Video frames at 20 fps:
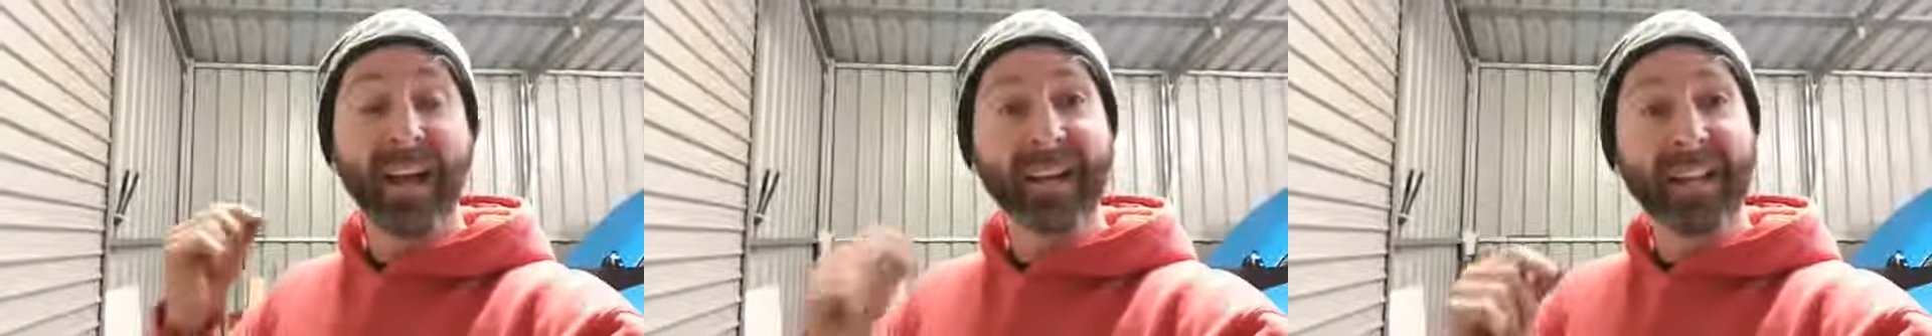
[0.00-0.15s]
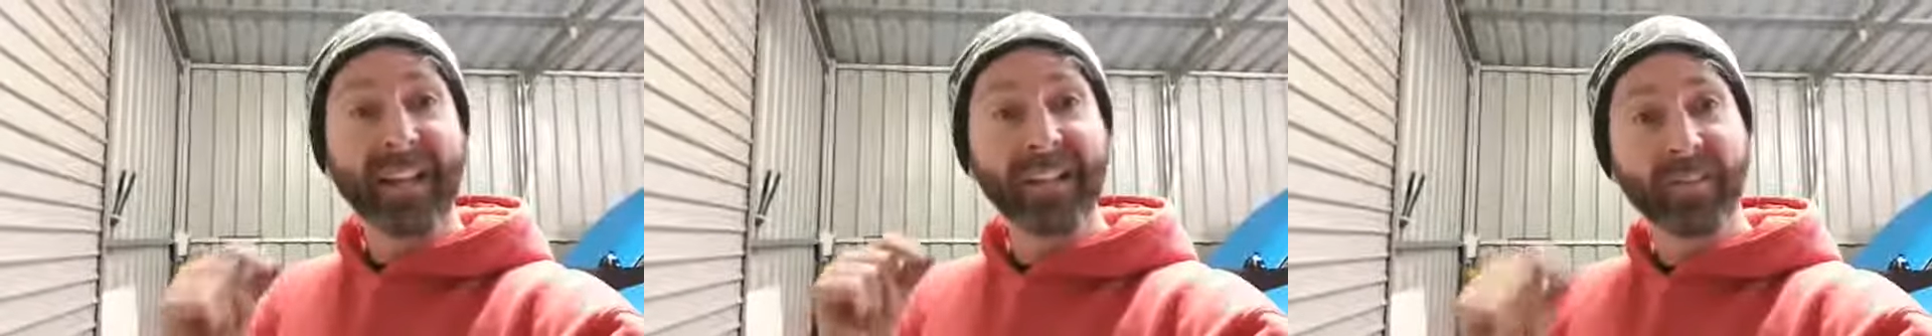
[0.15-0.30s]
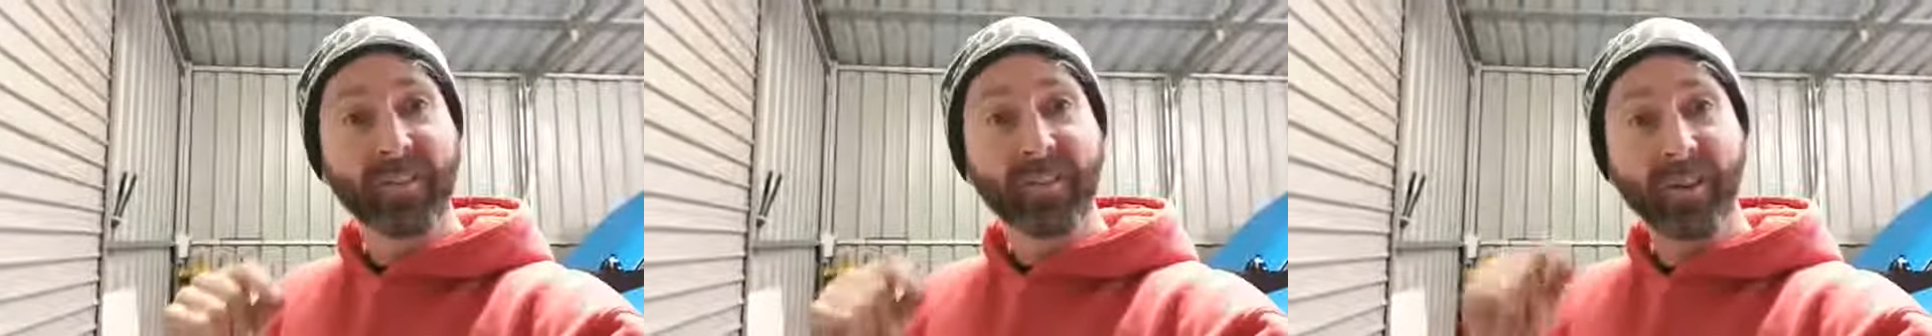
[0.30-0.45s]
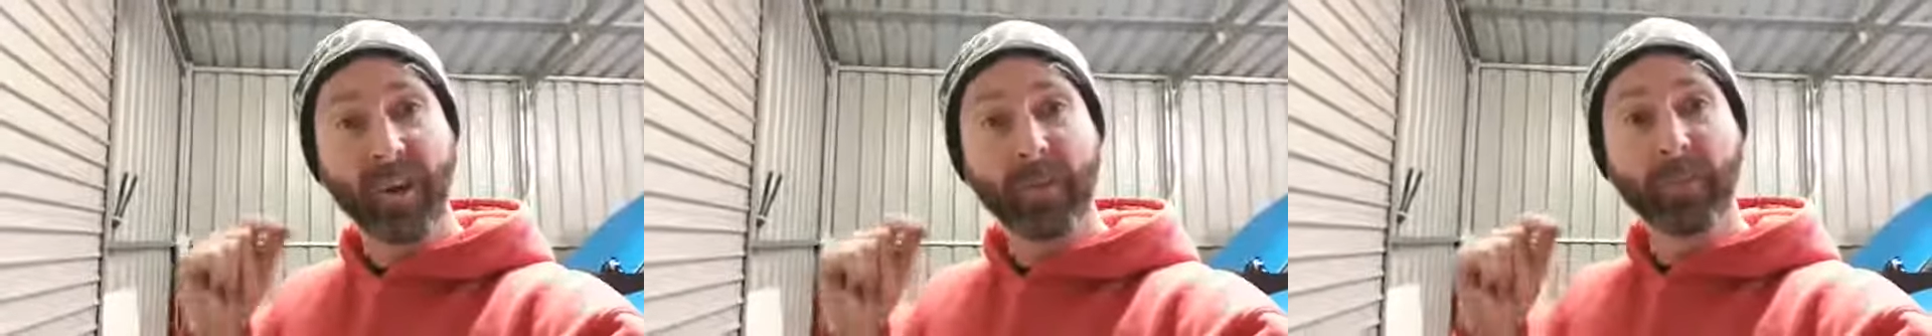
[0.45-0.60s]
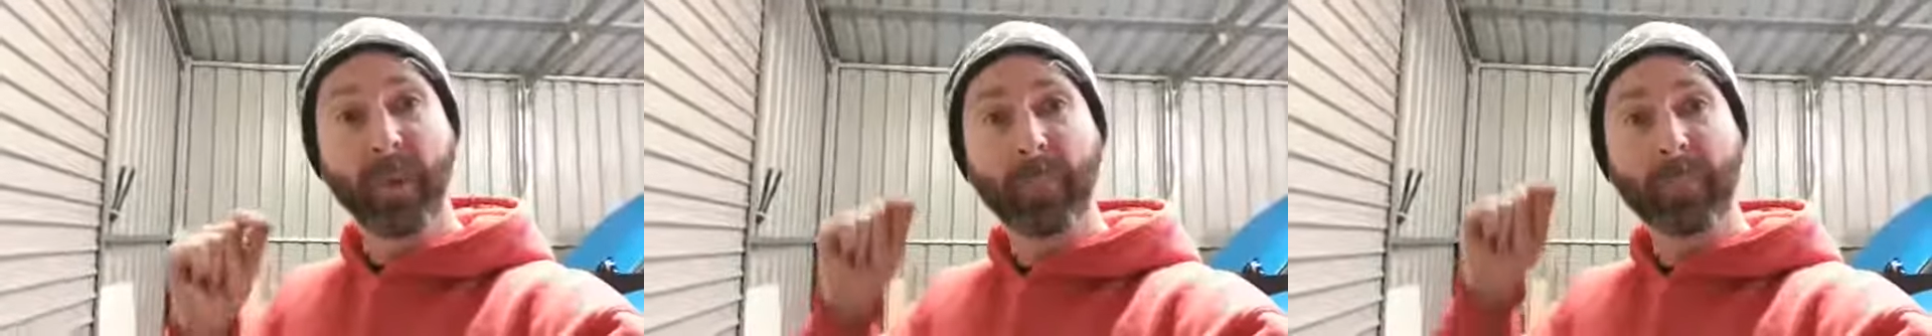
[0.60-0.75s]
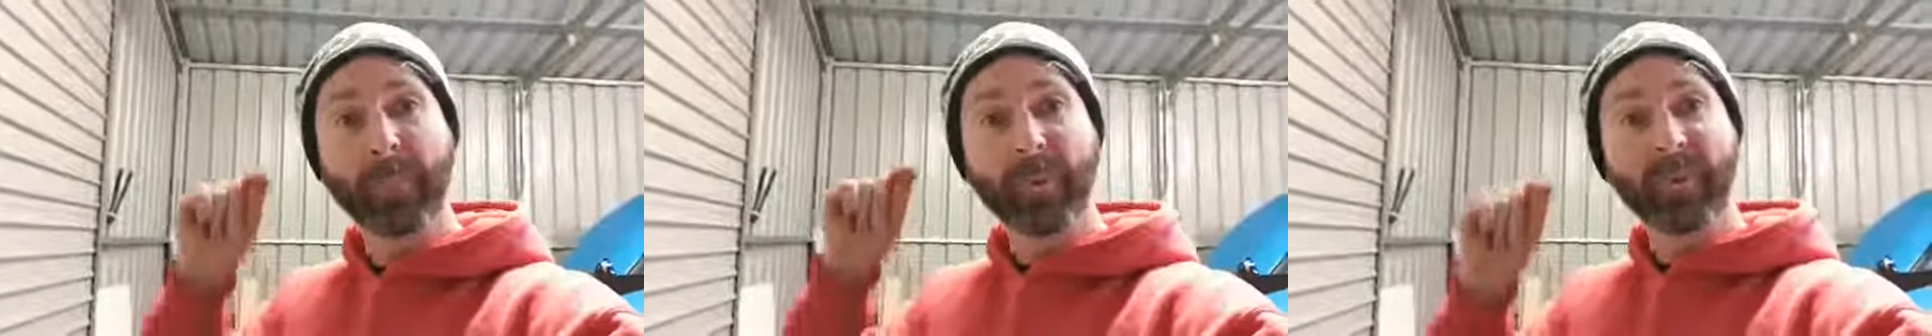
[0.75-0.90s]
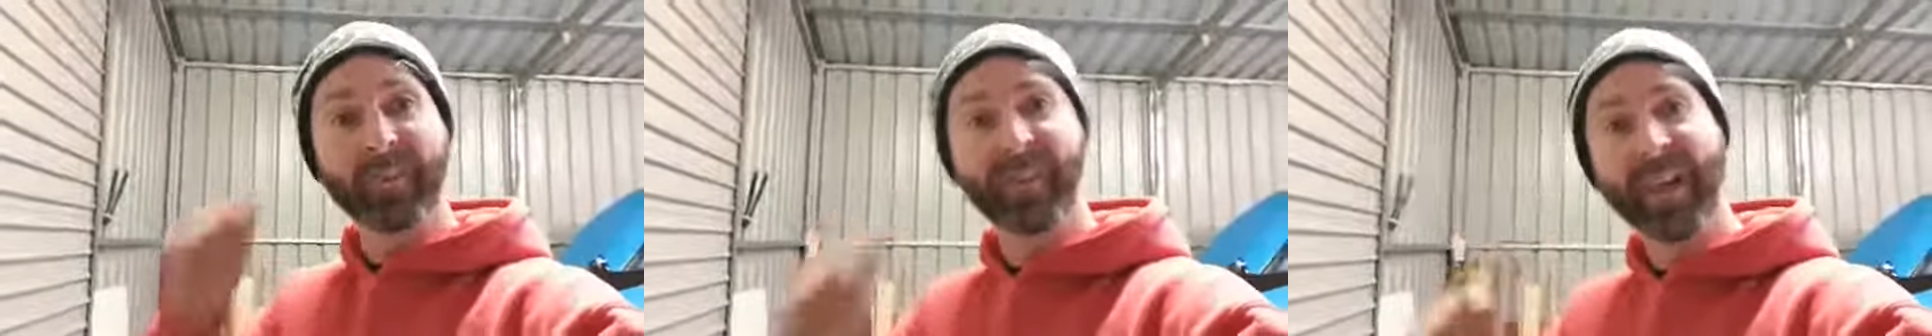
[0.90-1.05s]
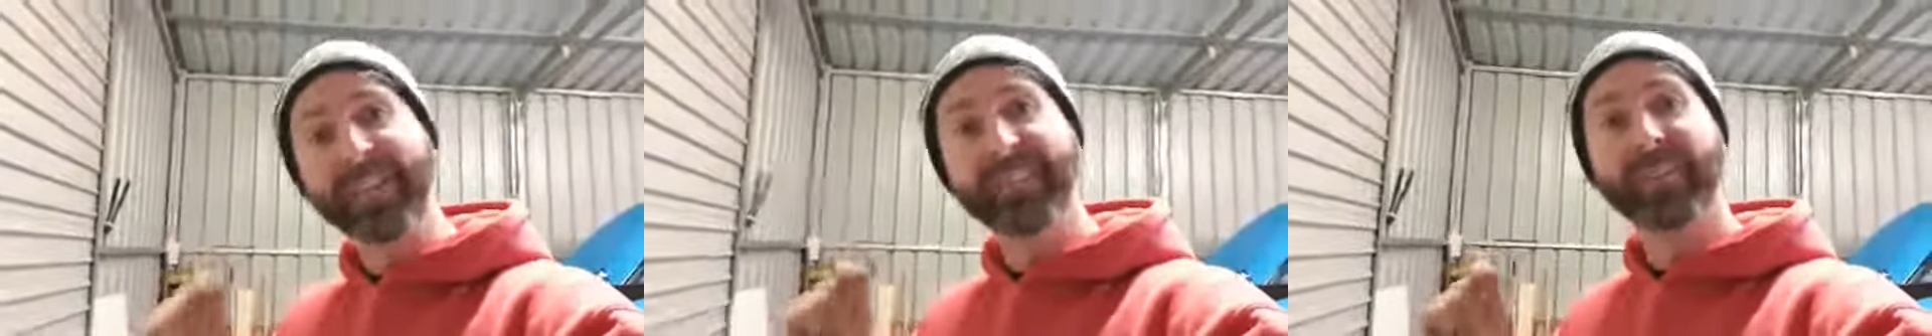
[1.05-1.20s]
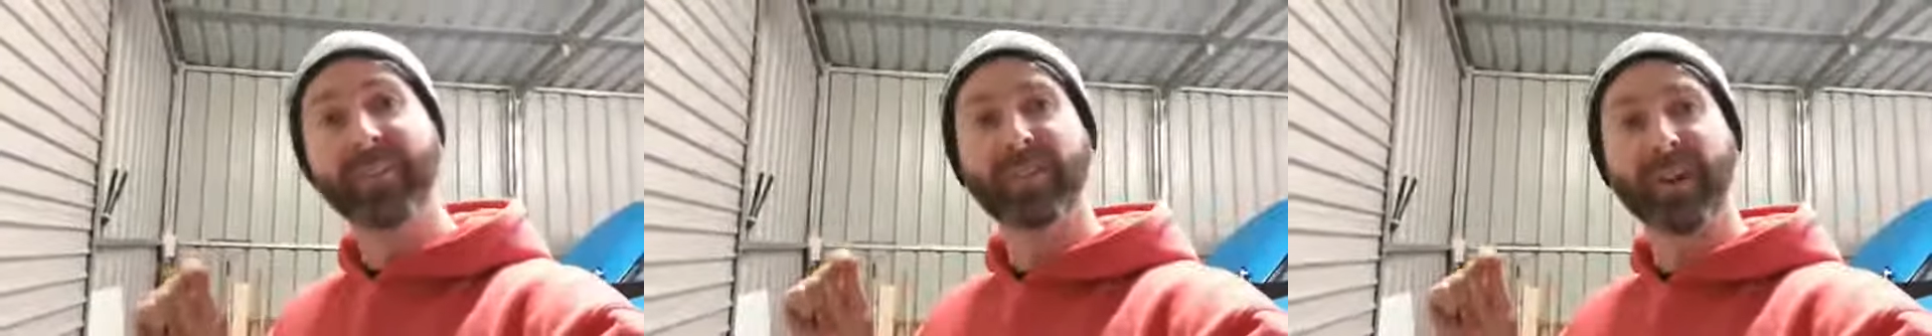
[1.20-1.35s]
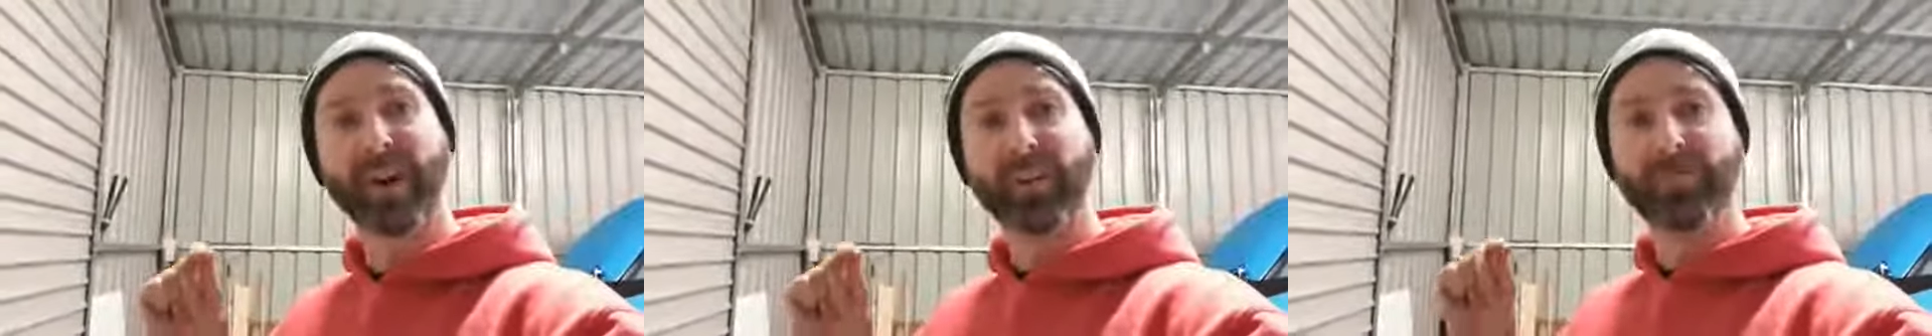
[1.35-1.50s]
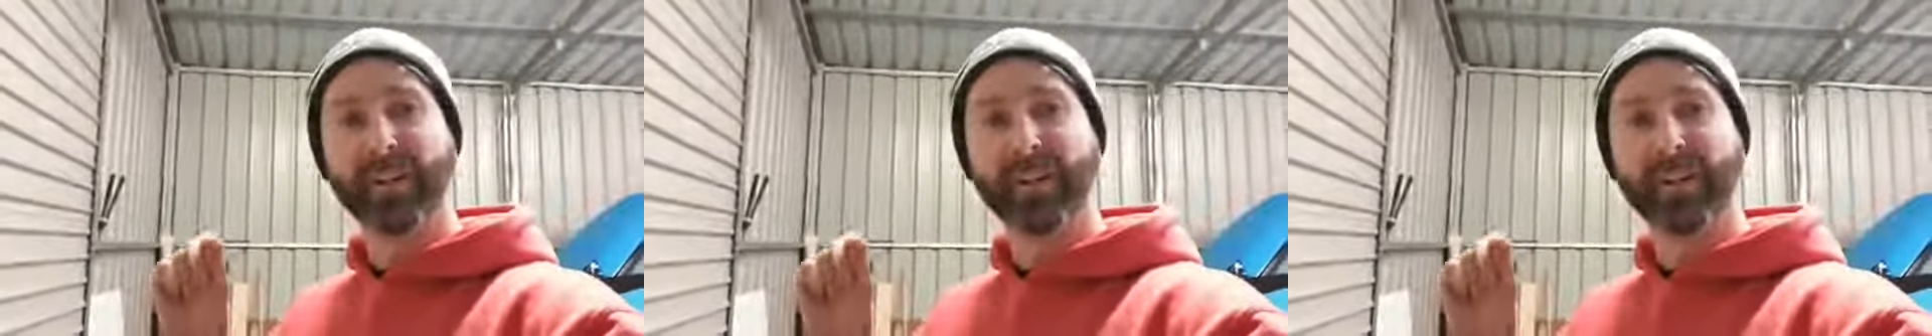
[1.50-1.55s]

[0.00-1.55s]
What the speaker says: and then decide what percentage